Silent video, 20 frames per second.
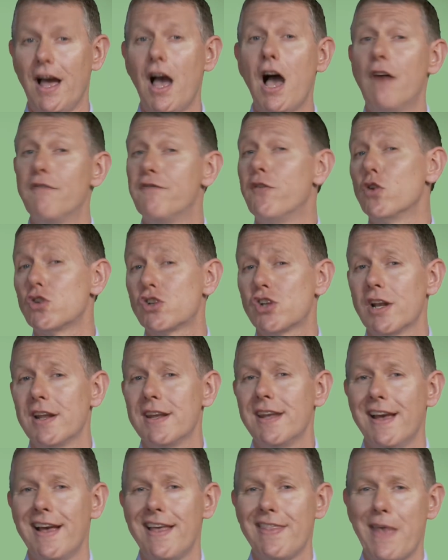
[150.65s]

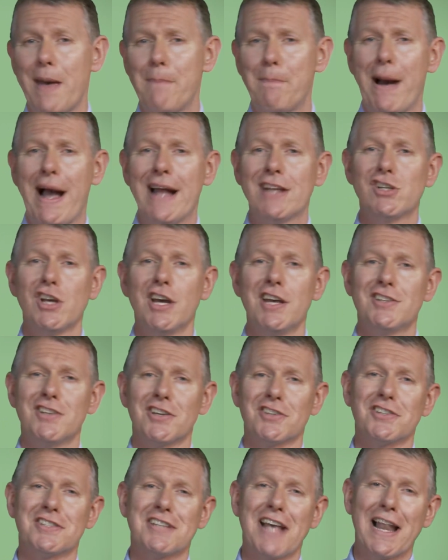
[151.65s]
Unfortunately, their badge
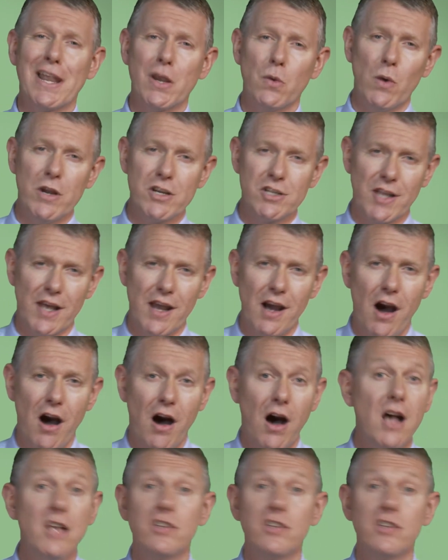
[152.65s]
doesn't tell you which they are,